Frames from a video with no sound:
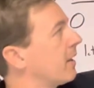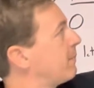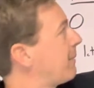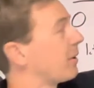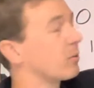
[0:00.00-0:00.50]

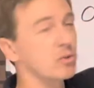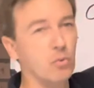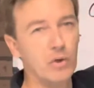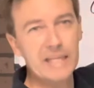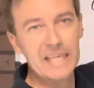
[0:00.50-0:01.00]
Maybe it was a
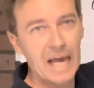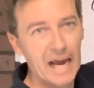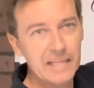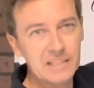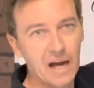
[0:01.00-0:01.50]
really
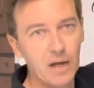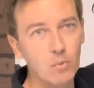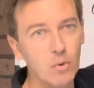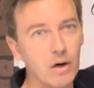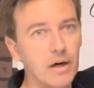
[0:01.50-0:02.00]
nice
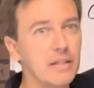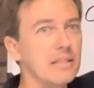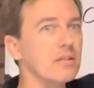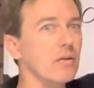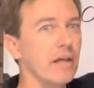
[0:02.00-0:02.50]
I1,
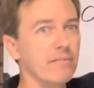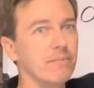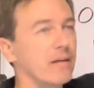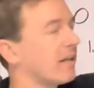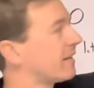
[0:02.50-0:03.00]
and so they
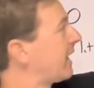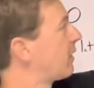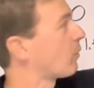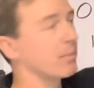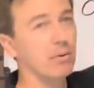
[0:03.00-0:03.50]
didn't want to